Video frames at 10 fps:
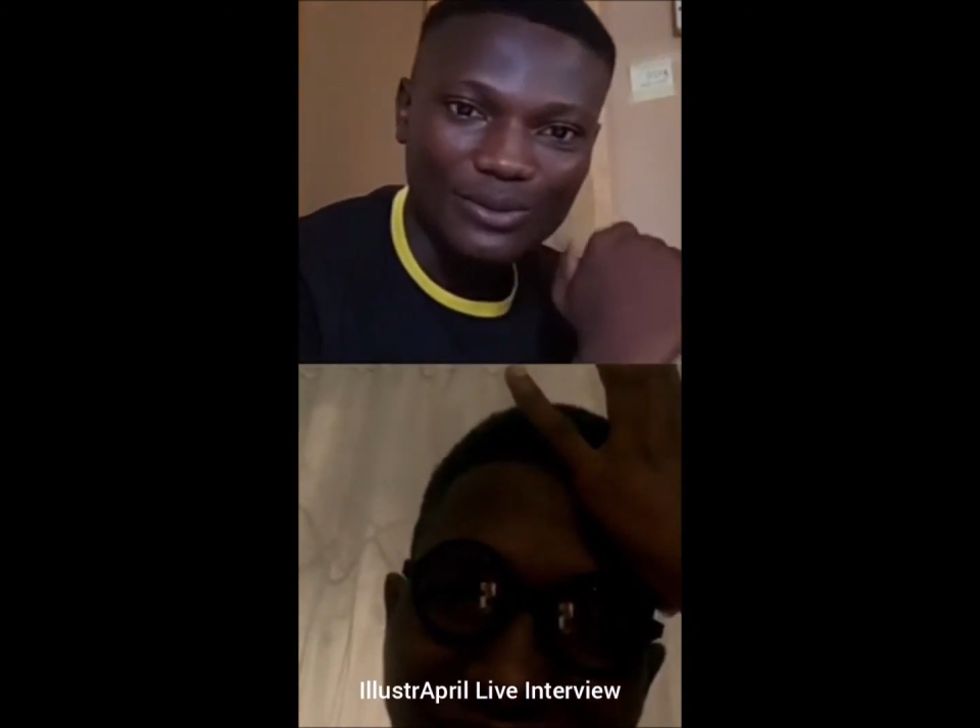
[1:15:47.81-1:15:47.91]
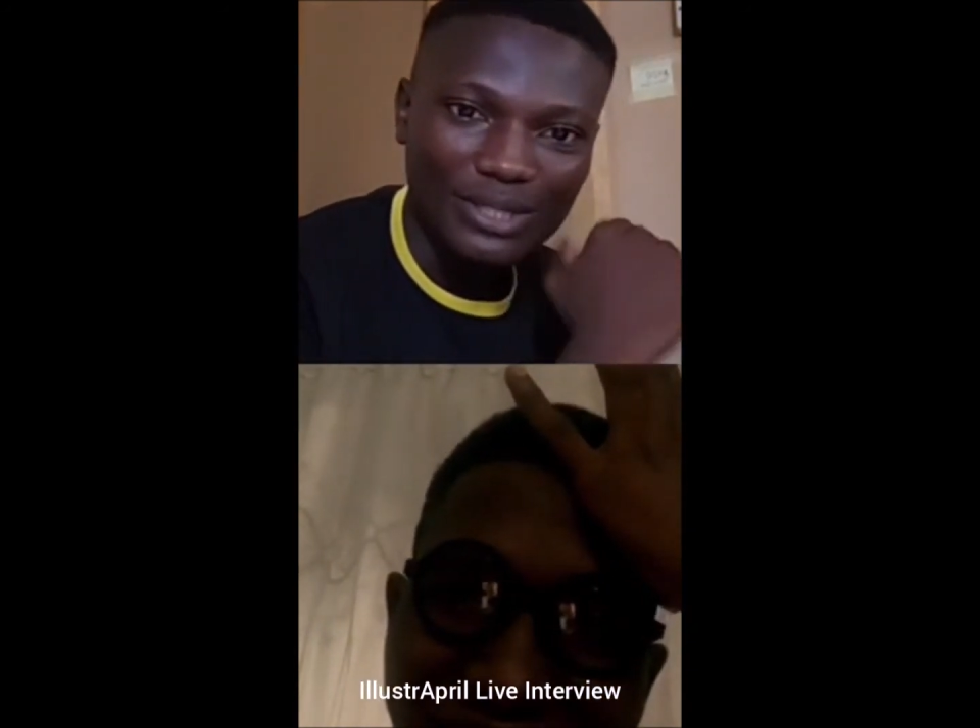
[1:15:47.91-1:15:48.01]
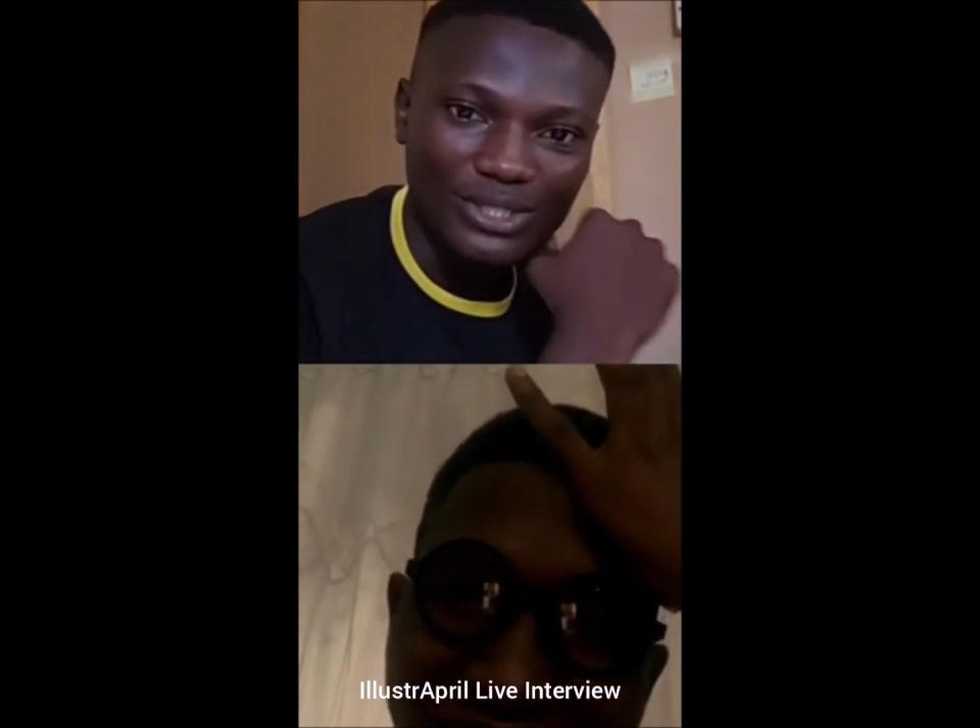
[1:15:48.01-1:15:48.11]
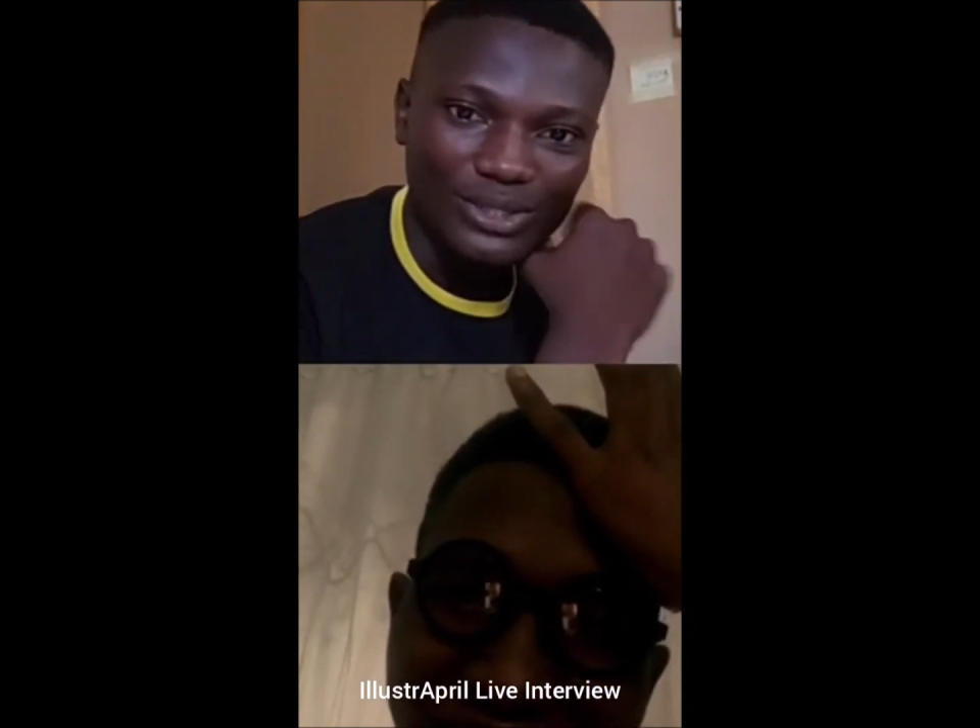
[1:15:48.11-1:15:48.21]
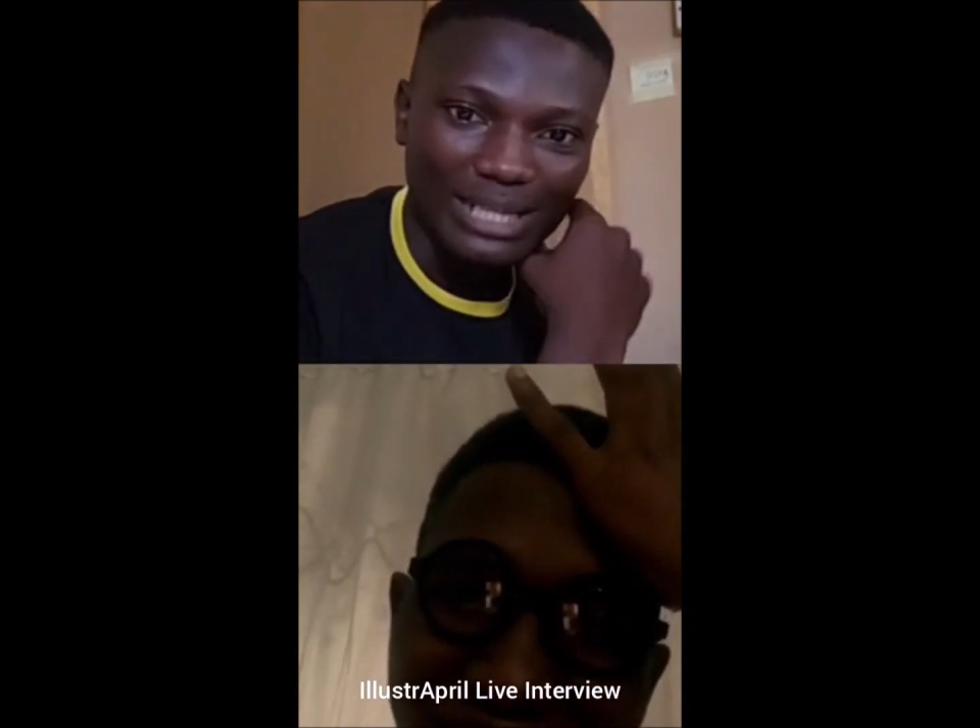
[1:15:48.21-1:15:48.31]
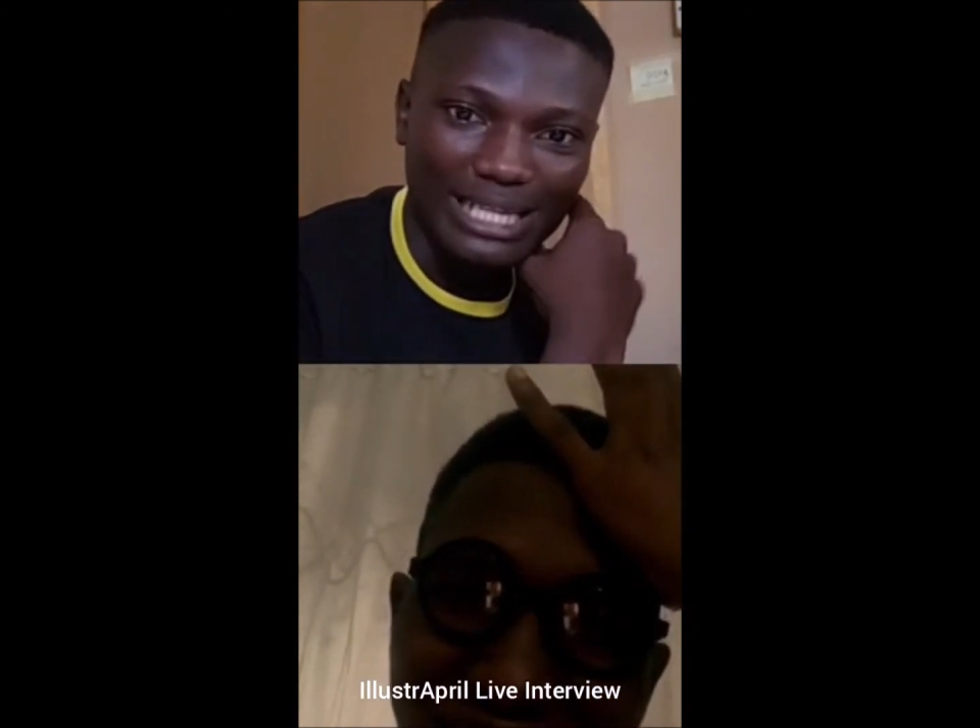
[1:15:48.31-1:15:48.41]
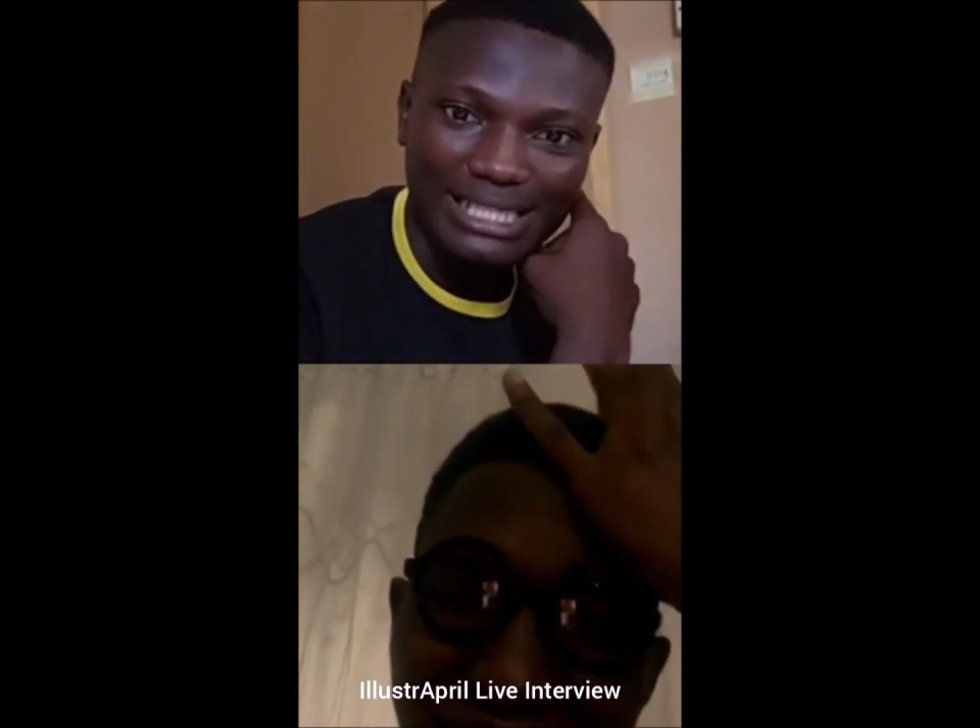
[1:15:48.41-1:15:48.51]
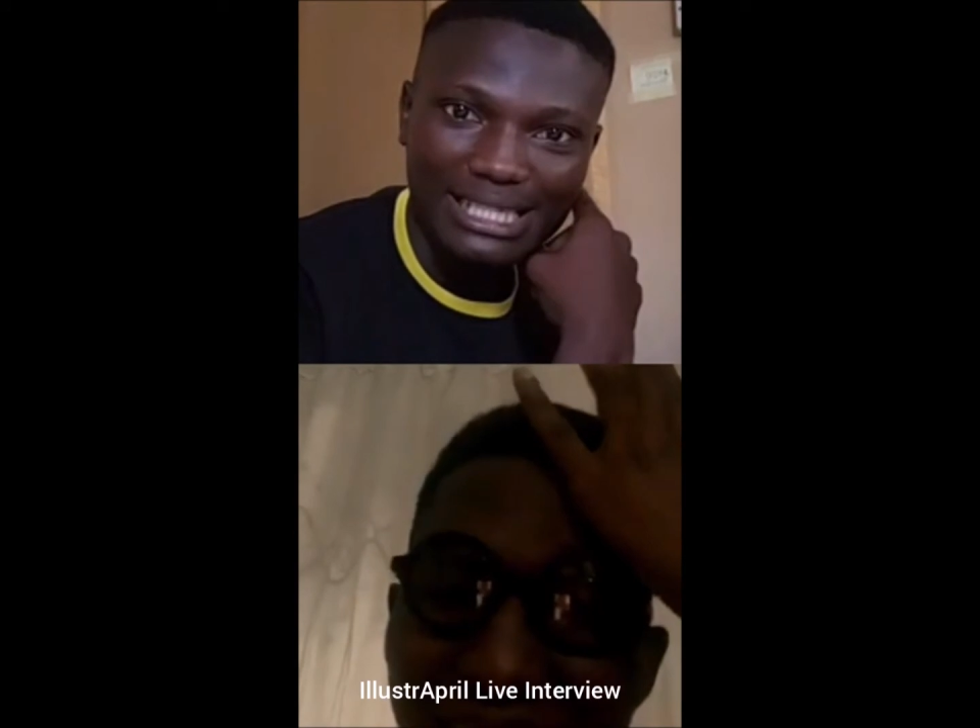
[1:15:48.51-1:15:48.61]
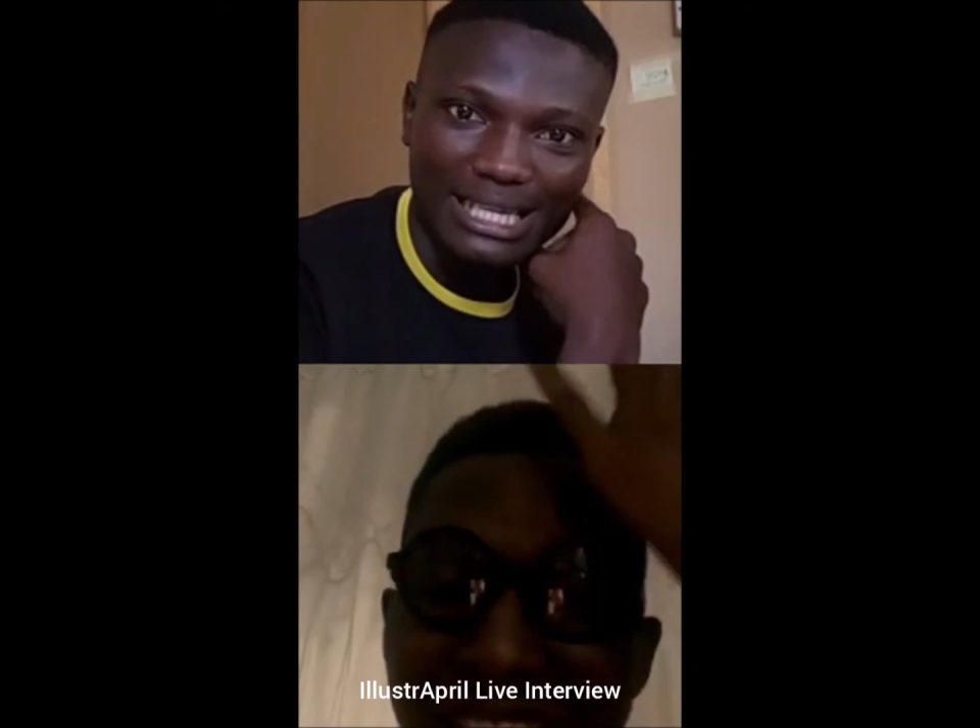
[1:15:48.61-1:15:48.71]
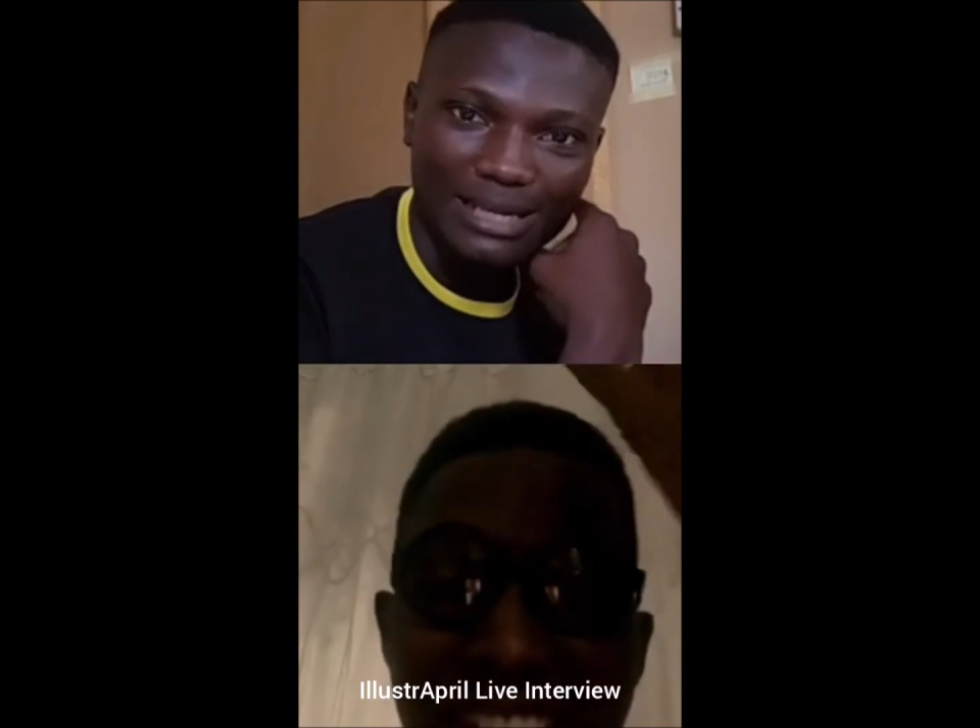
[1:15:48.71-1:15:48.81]
question, I
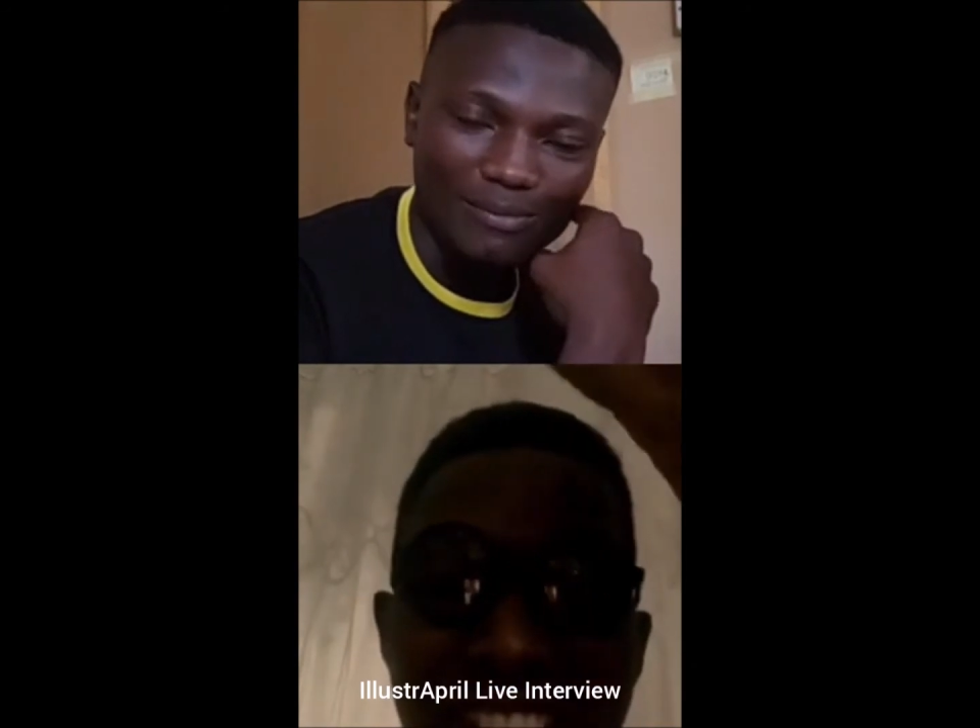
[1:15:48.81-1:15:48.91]
think